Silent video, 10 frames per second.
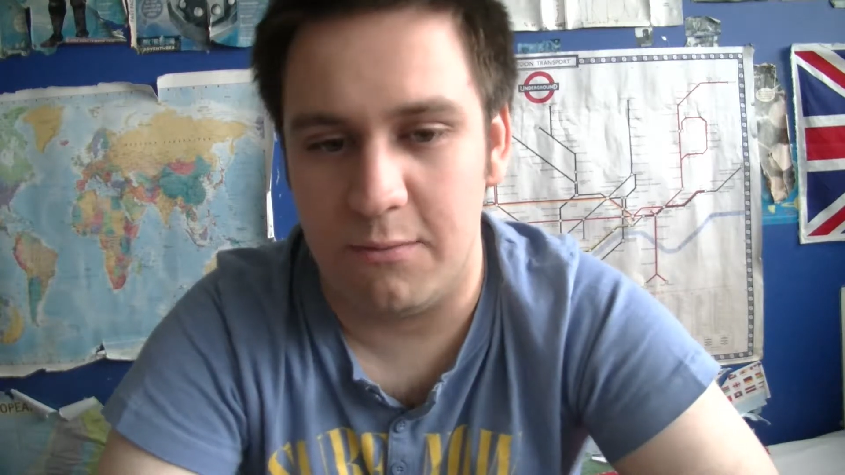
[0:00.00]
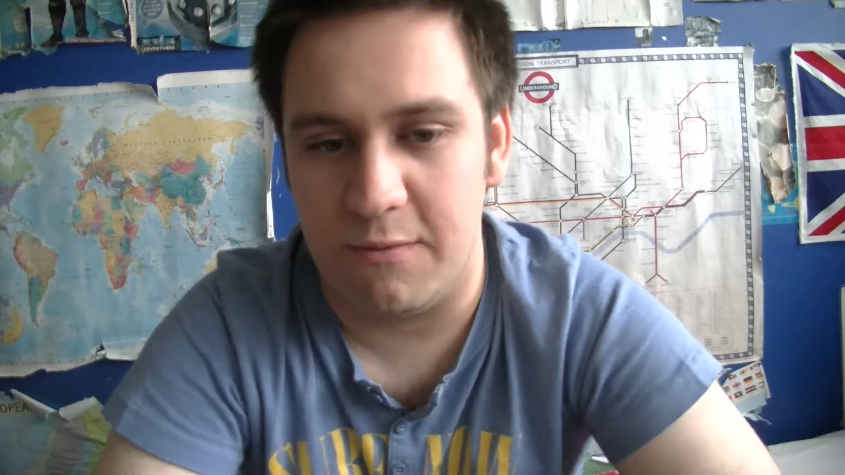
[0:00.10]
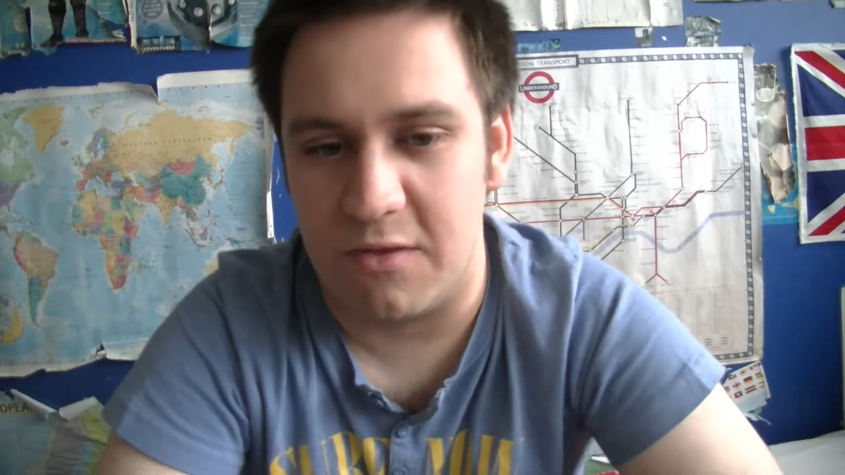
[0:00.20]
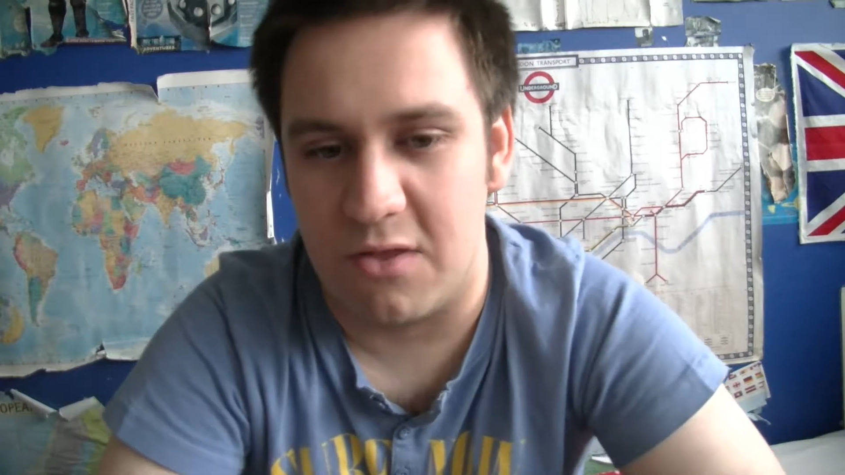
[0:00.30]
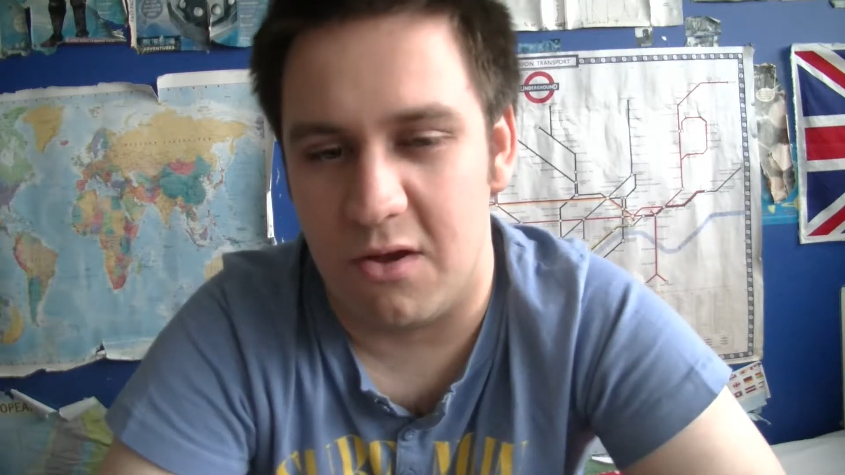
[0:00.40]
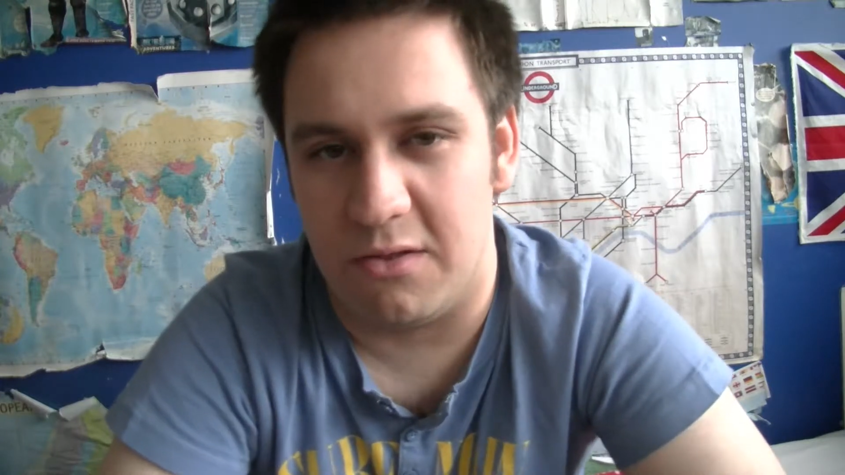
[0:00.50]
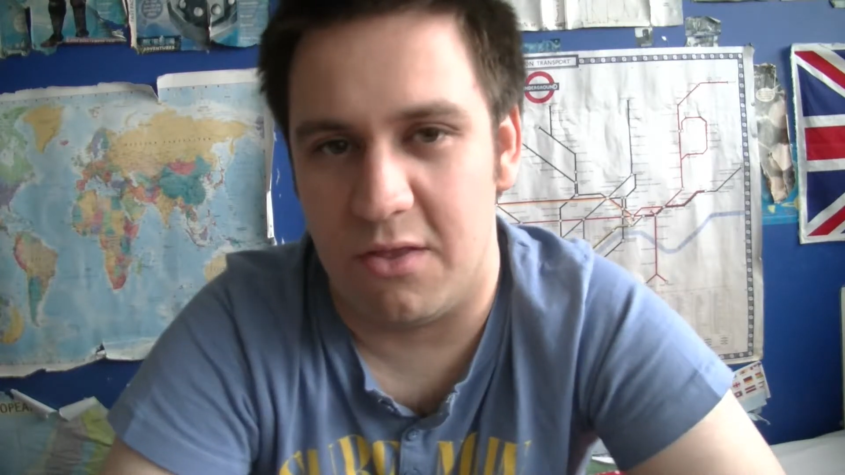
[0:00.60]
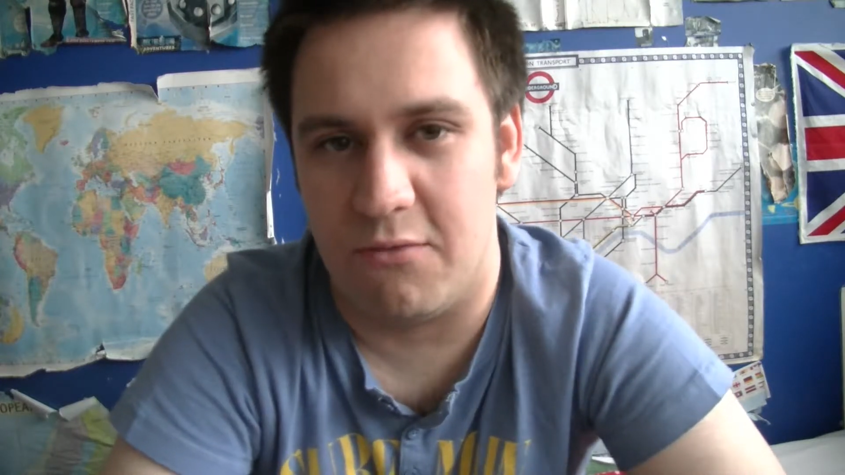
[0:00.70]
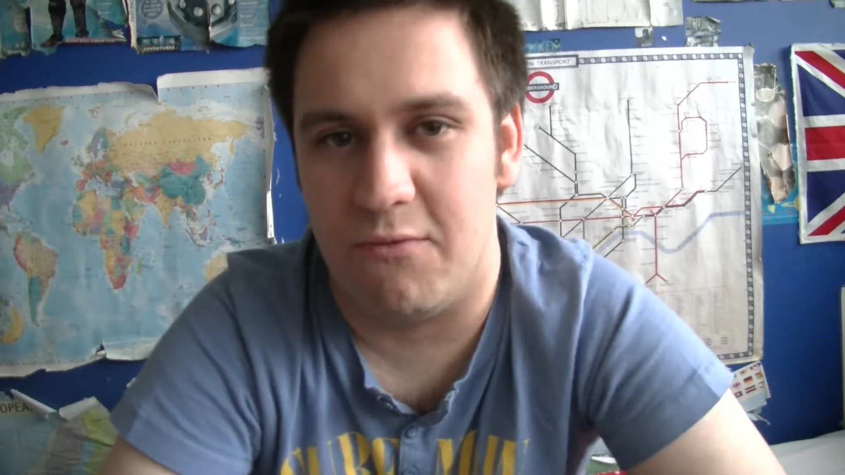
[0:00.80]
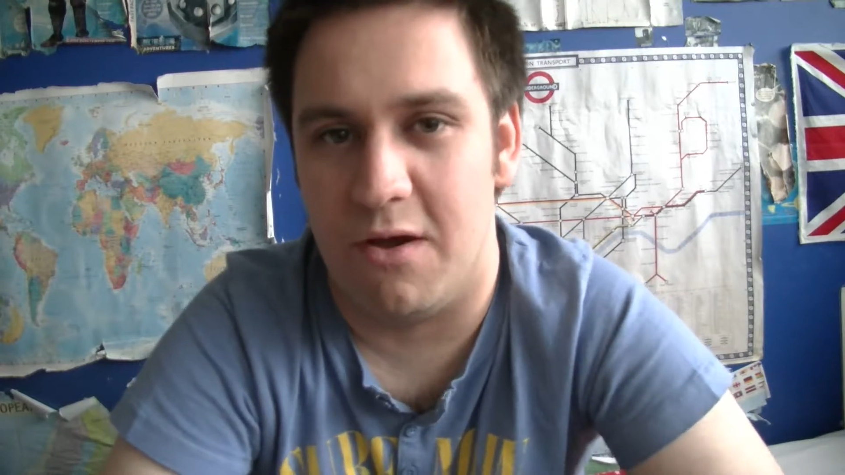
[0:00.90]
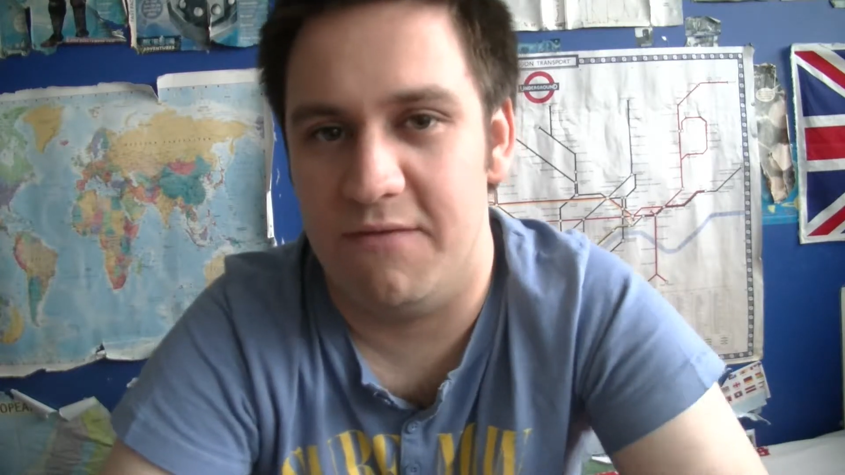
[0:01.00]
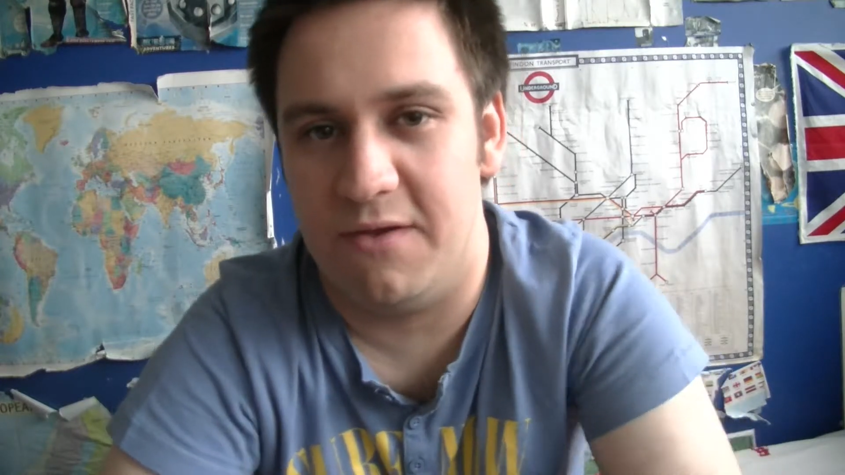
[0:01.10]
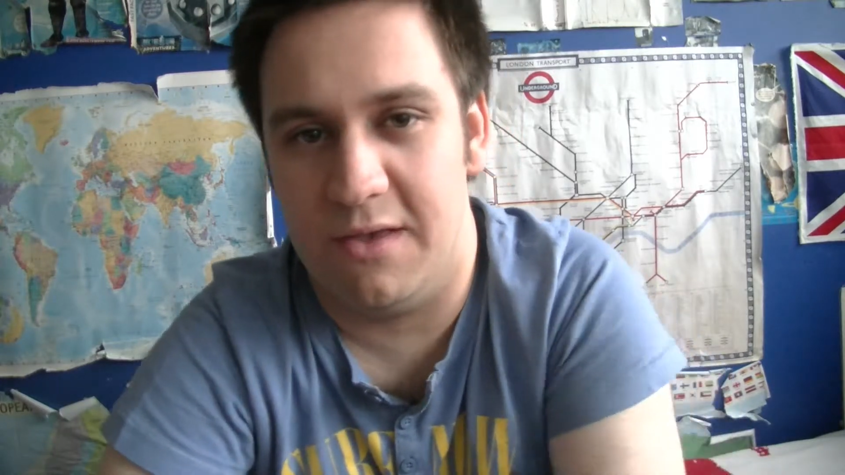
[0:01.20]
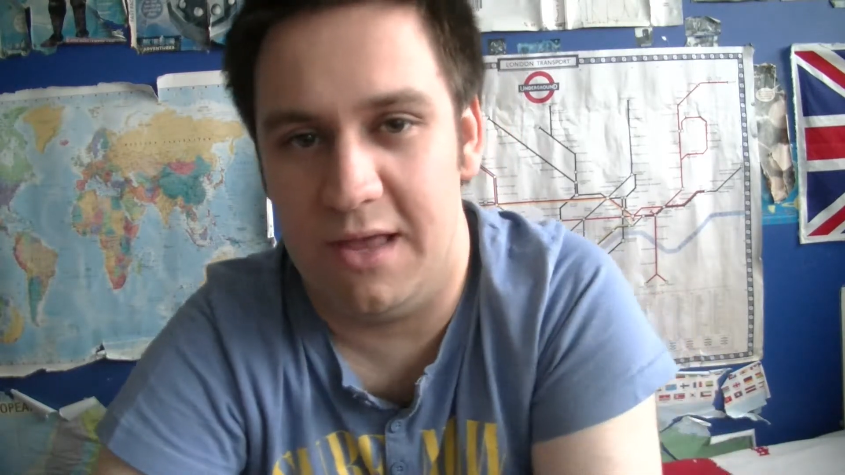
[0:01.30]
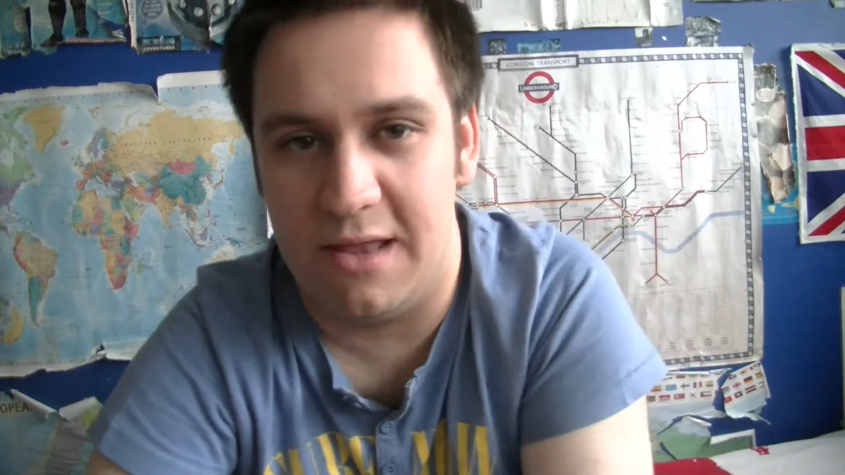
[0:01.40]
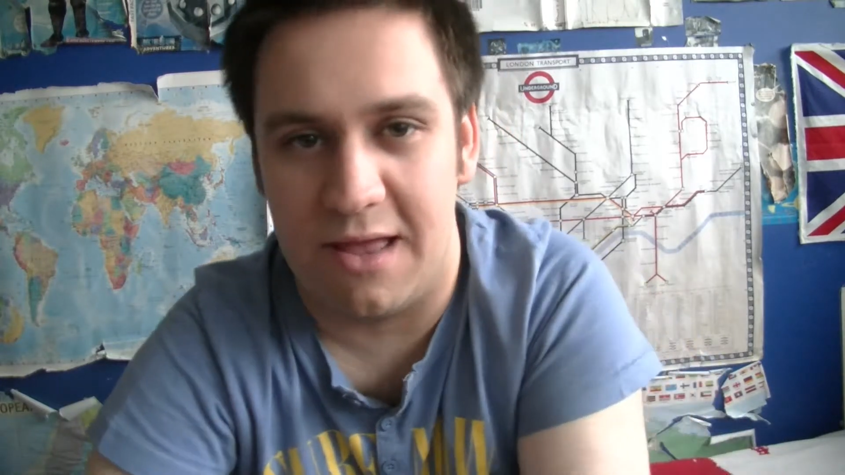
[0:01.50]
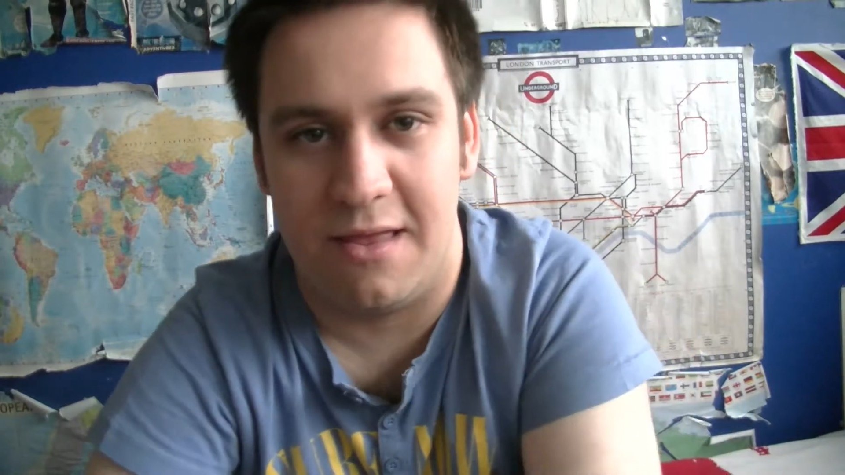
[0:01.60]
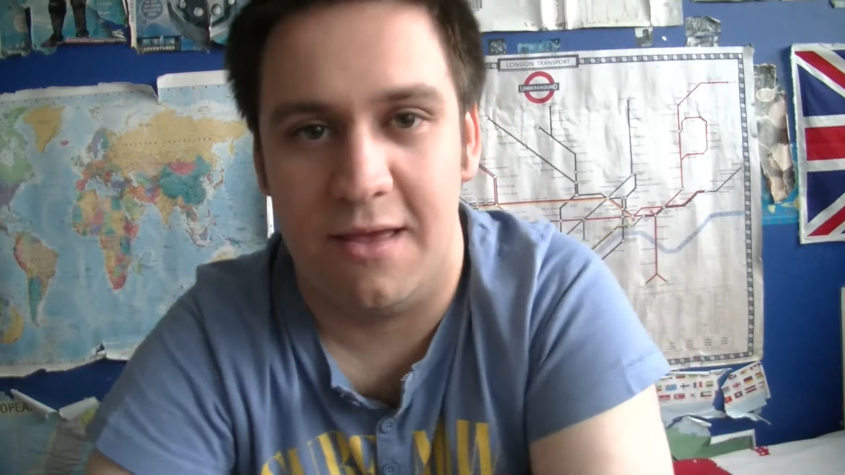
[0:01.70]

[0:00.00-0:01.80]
with the TARDIS arriving in